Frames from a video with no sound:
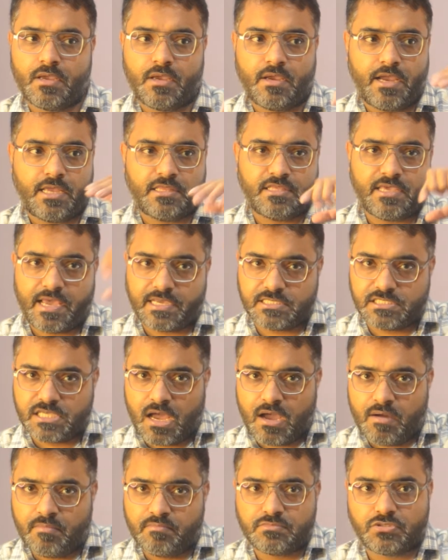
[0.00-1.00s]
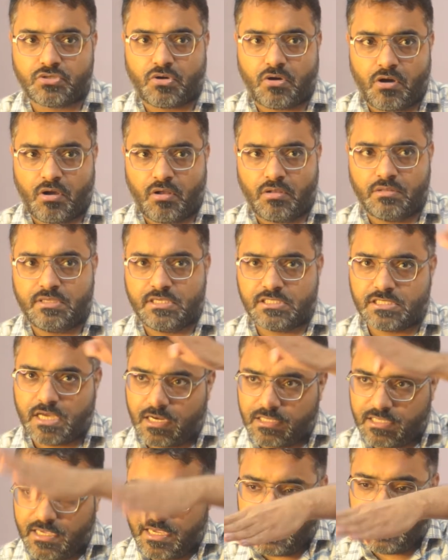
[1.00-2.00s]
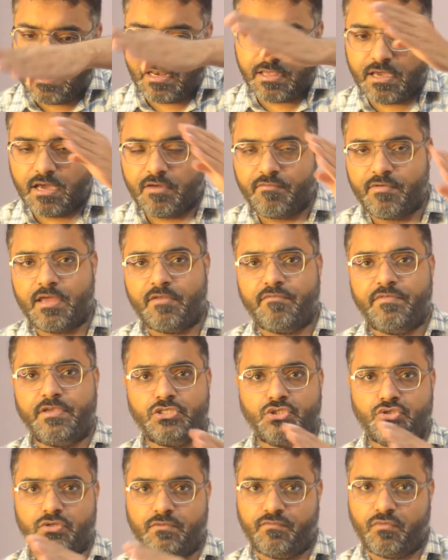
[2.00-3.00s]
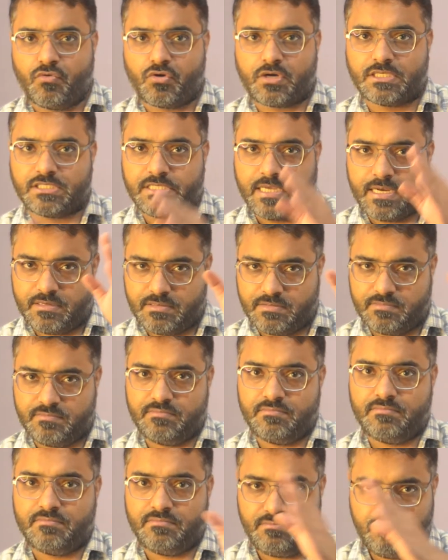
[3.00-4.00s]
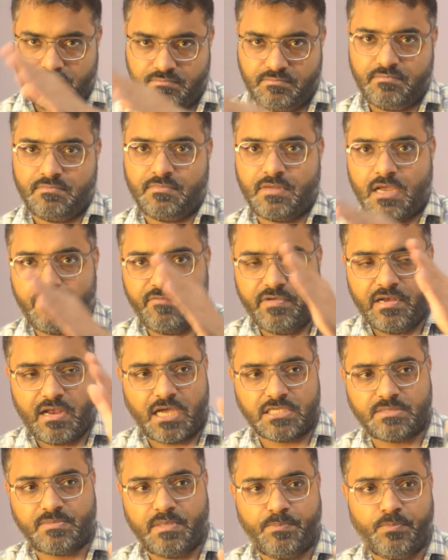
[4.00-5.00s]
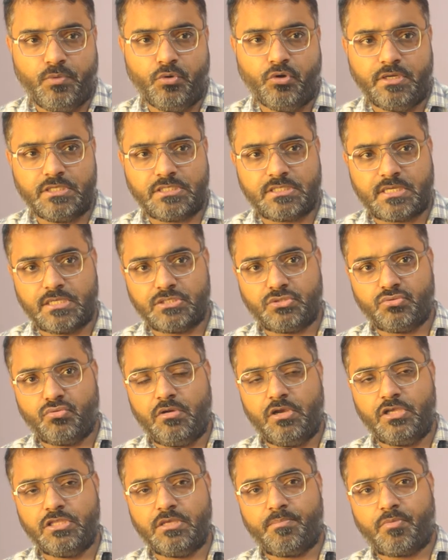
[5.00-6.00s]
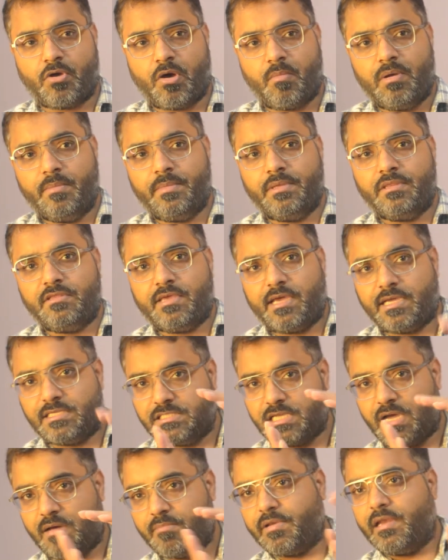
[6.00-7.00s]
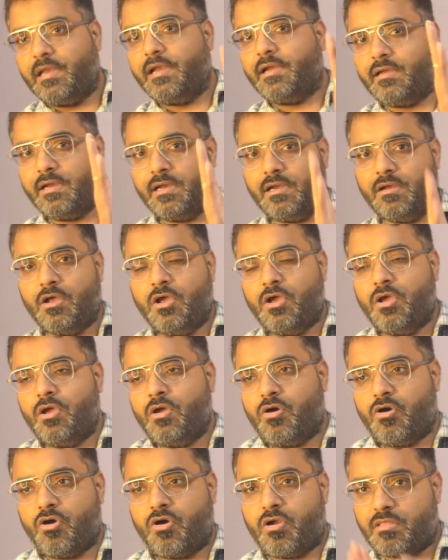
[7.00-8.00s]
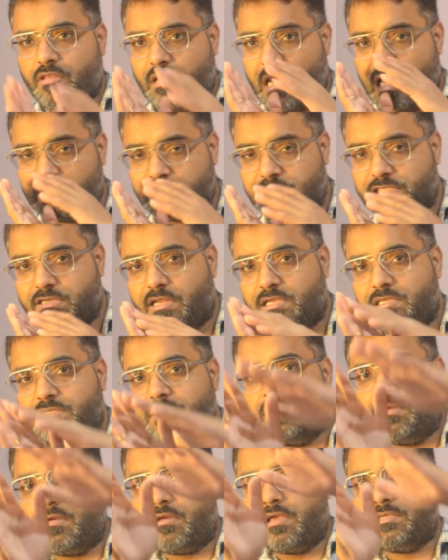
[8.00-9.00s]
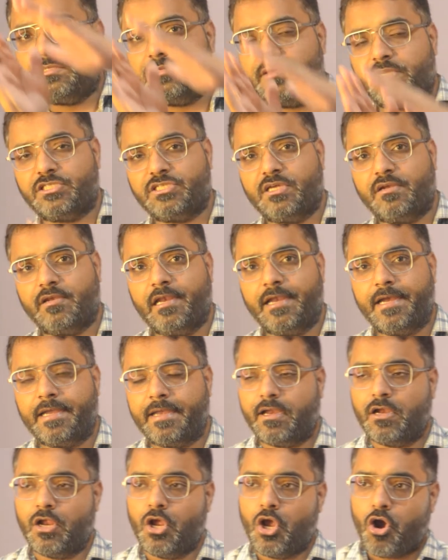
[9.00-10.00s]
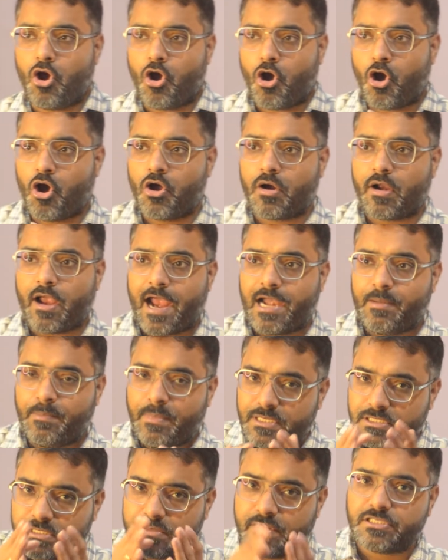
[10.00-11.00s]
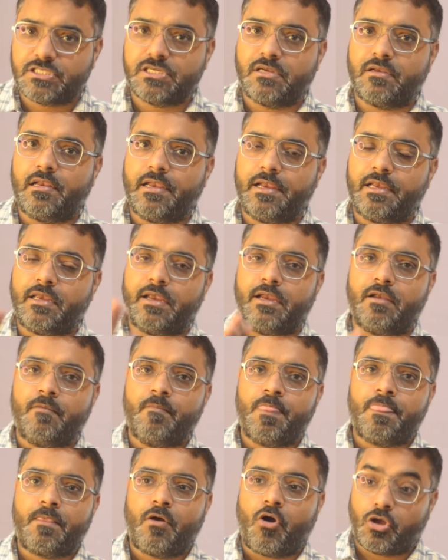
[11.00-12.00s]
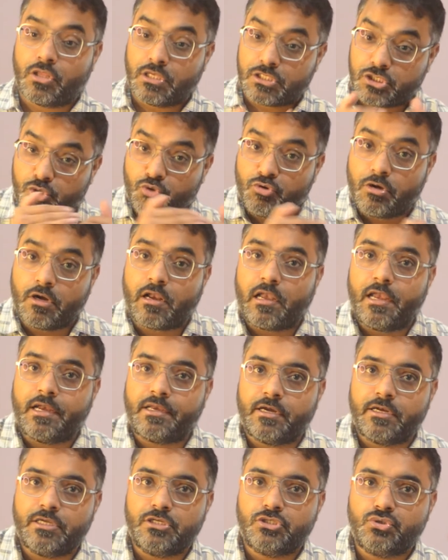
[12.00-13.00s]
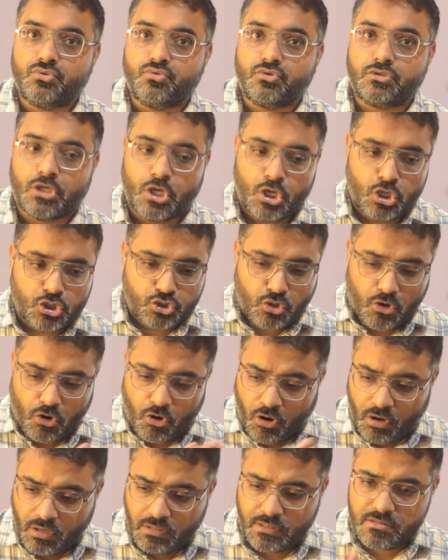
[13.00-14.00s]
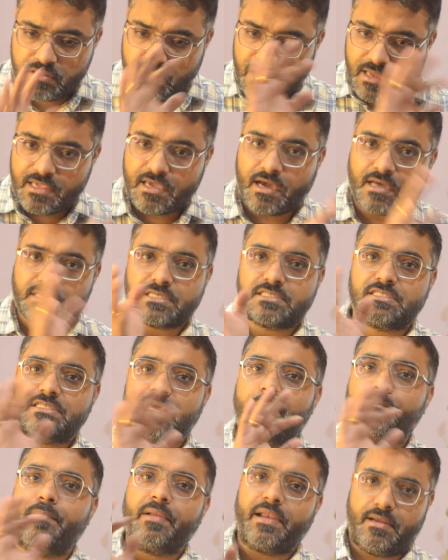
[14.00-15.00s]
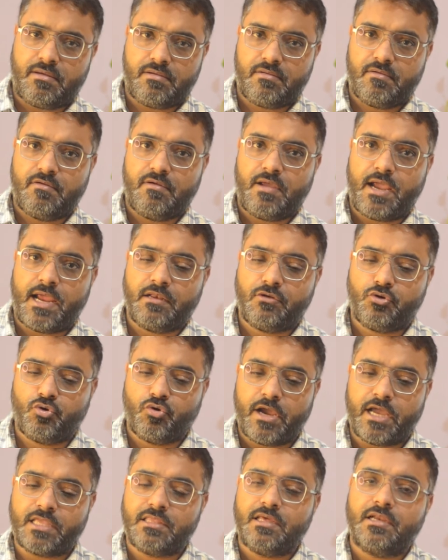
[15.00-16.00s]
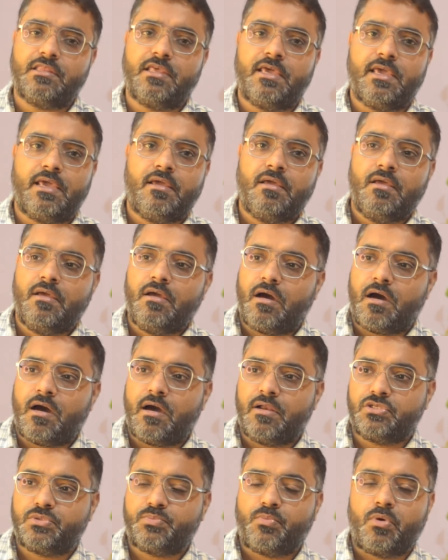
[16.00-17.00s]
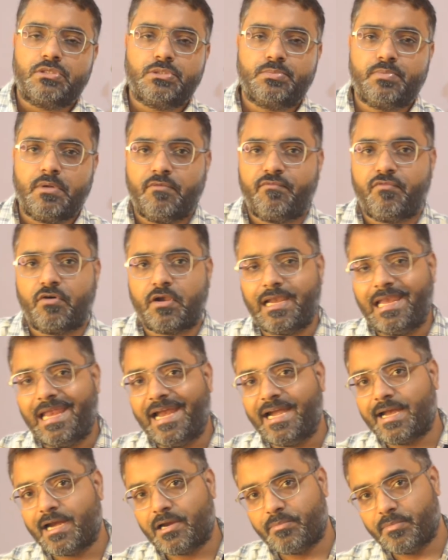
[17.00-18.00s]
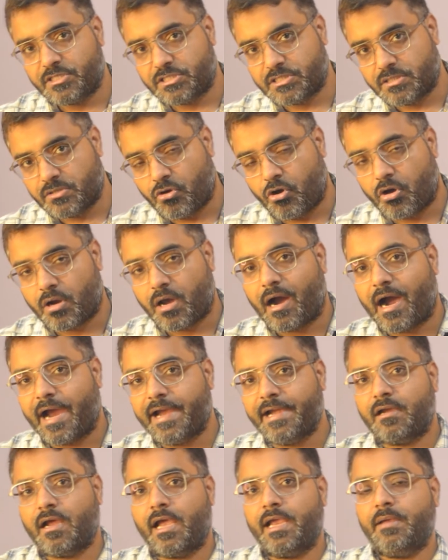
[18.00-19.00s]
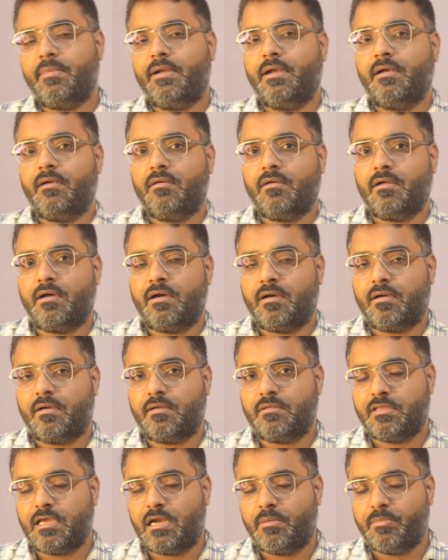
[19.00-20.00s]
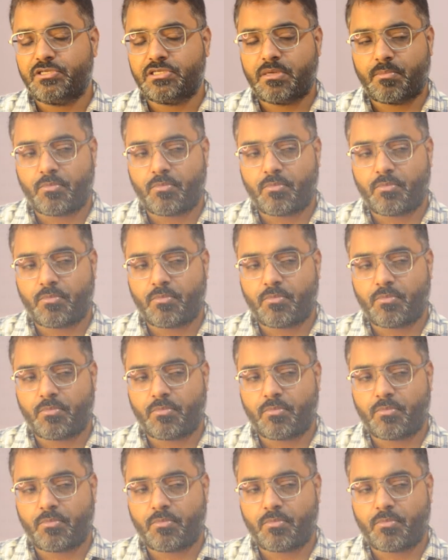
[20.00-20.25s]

and the exam. So all these are the area where we should focus at, and we'll ask people to discuss only the problem in the exam related, or the registration related, or administration related, or the student related issues. So all these areas are separate, and together they are responsible for a late admission or a high time in the admission